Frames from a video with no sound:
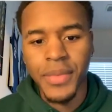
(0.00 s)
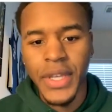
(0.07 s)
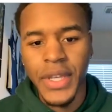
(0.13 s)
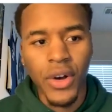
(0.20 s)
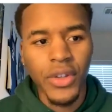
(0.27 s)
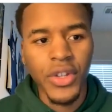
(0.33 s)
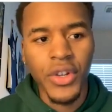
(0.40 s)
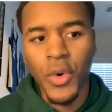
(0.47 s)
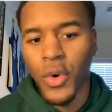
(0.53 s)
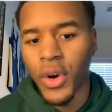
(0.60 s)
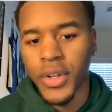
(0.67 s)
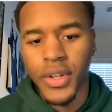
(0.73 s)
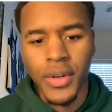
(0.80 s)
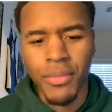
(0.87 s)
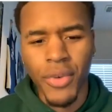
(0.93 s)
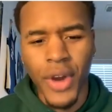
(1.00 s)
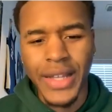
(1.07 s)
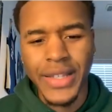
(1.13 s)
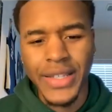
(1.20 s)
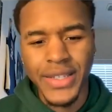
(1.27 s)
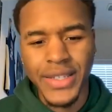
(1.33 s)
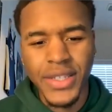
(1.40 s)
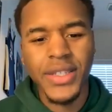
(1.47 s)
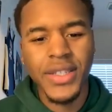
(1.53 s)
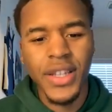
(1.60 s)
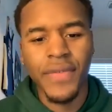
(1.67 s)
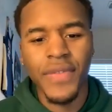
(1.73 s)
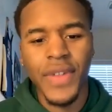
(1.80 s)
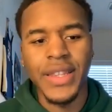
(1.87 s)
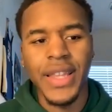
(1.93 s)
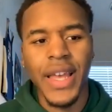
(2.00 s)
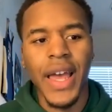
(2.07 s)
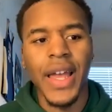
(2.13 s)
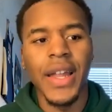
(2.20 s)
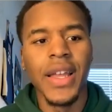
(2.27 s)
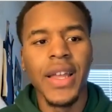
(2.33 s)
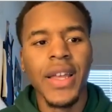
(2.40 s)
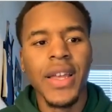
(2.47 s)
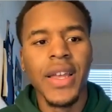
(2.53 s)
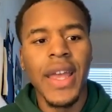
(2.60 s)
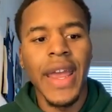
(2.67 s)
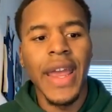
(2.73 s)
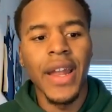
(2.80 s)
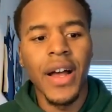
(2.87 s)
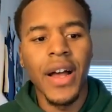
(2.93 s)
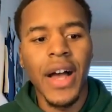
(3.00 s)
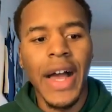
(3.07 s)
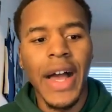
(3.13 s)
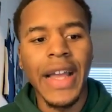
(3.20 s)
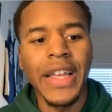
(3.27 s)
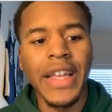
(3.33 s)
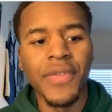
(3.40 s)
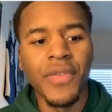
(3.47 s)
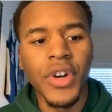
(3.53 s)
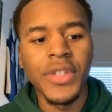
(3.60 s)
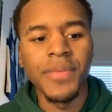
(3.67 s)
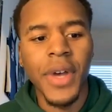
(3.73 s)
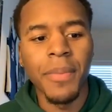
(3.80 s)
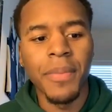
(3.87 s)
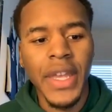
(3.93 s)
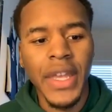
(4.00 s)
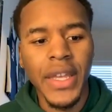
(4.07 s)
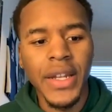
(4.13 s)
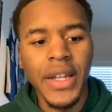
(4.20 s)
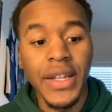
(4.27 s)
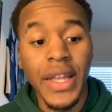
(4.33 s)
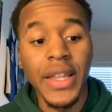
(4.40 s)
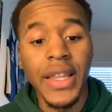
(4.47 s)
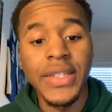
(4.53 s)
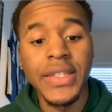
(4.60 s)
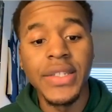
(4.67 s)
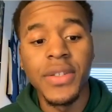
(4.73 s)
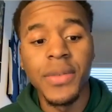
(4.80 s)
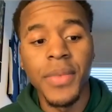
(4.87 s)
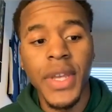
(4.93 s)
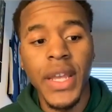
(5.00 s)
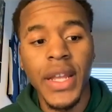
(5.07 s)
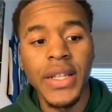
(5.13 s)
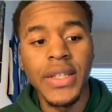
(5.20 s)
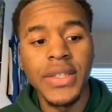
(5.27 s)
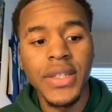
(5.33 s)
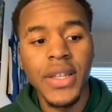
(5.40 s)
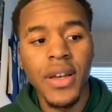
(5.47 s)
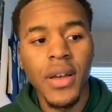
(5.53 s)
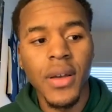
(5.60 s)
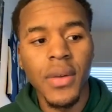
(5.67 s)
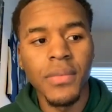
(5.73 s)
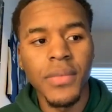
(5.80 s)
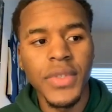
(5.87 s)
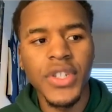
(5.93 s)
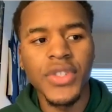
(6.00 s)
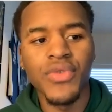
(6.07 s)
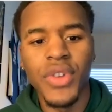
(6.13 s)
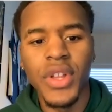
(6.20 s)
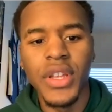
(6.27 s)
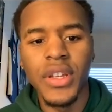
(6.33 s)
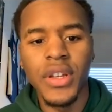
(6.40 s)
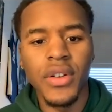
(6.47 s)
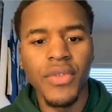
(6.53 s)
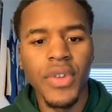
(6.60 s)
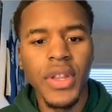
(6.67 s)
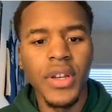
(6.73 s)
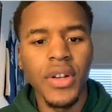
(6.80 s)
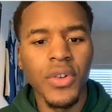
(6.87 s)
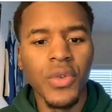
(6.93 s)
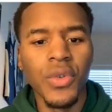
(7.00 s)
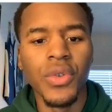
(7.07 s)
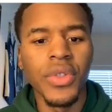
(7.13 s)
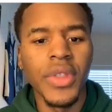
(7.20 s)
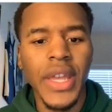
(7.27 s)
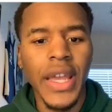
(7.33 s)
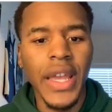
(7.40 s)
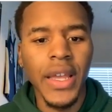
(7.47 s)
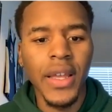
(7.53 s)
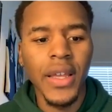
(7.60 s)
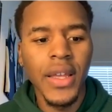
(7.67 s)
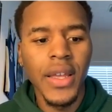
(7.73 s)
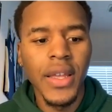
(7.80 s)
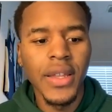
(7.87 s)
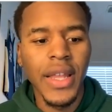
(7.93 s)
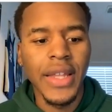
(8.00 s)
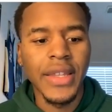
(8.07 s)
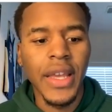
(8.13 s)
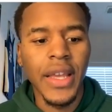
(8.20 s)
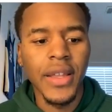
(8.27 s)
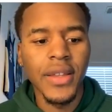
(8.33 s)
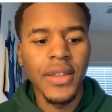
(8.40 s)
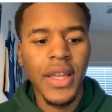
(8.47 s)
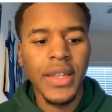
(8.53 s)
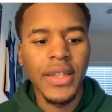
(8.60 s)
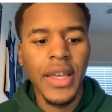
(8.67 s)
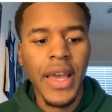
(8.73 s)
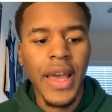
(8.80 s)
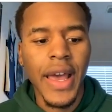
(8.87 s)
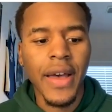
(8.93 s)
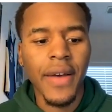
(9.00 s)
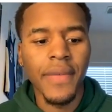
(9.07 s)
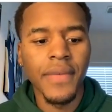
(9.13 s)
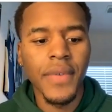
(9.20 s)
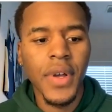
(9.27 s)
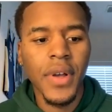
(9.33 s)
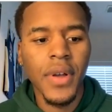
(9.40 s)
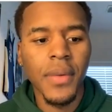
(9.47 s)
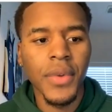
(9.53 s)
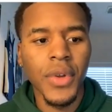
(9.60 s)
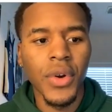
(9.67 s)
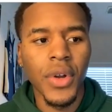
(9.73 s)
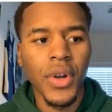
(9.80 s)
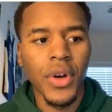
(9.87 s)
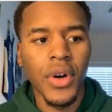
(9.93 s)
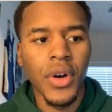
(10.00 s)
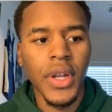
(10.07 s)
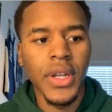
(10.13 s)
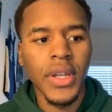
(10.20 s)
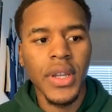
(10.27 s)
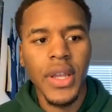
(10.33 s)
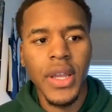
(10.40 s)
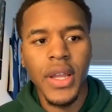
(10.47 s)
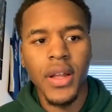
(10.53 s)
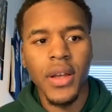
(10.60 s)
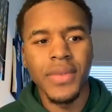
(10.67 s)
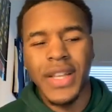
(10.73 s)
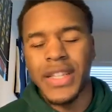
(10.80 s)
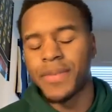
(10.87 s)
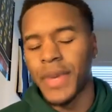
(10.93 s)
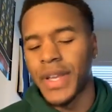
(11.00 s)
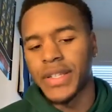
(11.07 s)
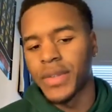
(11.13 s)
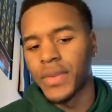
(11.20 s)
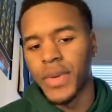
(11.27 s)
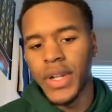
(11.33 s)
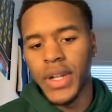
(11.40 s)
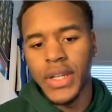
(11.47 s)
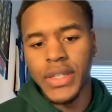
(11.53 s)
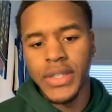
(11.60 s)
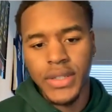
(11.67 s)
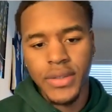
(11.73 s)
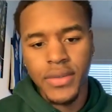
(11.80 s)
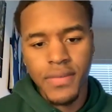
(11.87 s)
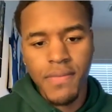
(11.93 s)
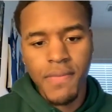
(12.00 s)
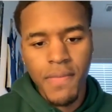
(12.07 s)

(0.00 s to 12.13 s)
to be on the court during practice, just stuff like that. And I get to voice my opinion, and they listen to me, and it's just really, really a cool thing that they have going on, and that's basically what it is.